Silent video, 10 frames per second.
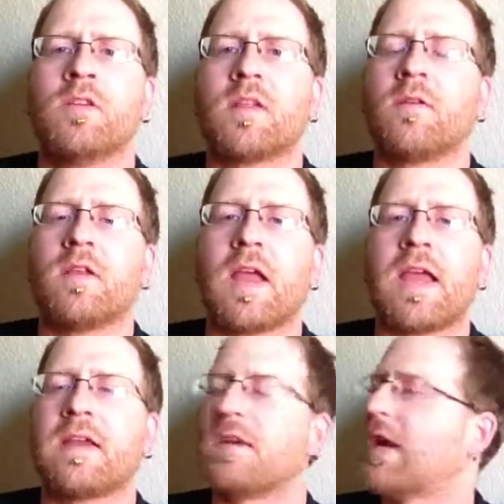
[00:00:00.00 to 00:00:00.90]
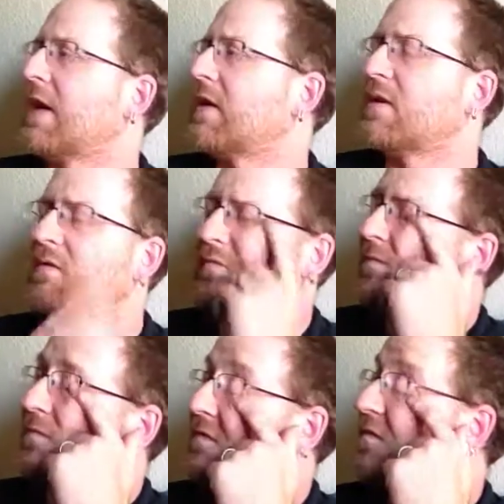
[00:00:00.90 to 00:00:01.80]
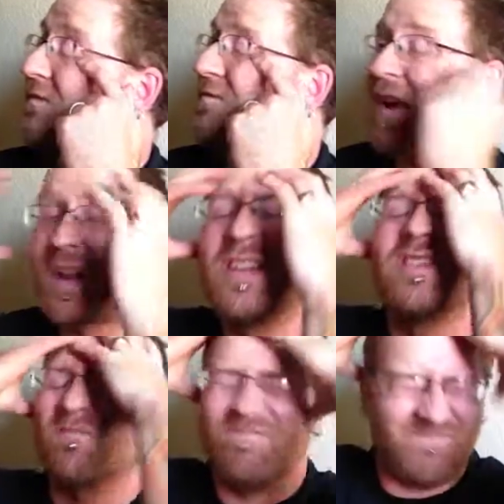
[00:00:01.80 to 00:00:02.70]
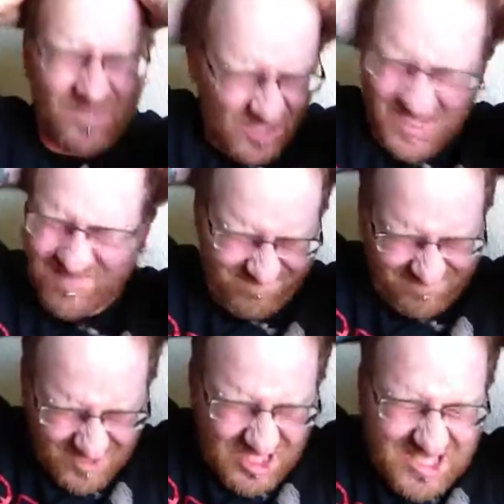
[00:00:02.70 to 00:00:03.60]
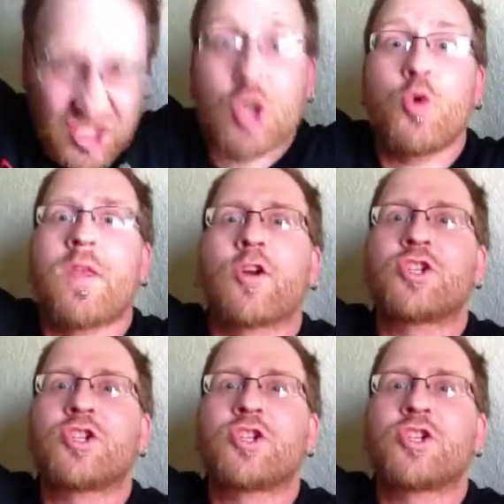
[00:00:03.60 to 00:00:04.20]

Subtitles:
and fucking do their